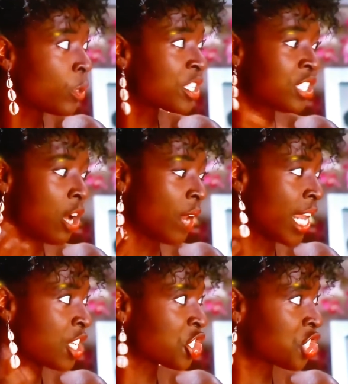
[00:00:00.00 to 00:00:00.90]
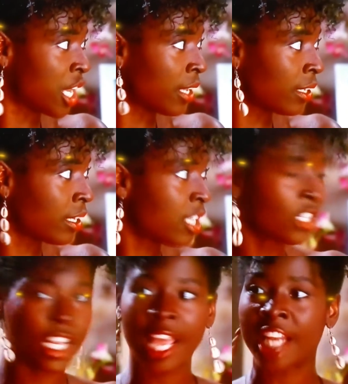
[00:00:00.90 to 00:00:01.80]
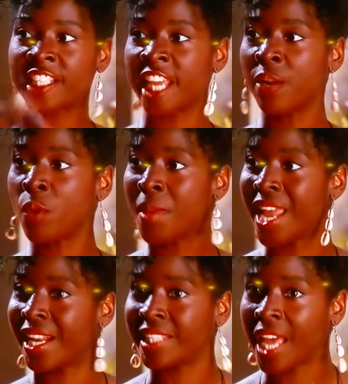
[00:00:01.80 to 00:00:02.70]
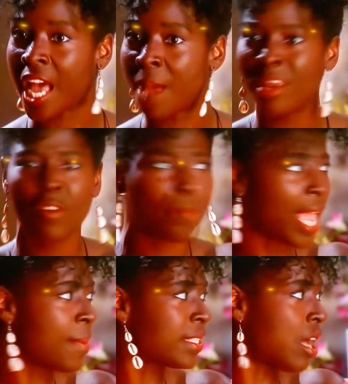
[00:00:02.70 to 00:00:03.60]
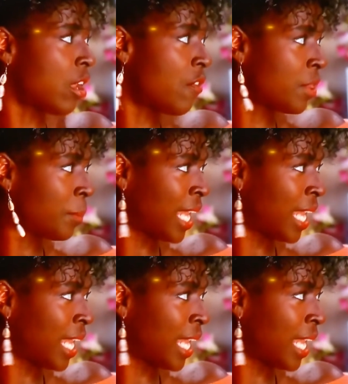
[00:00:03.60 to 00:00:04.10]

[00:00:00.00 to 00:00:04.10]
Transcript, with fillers: women's know they did shit. Speaking so they got ten women at a time leaving babies all over the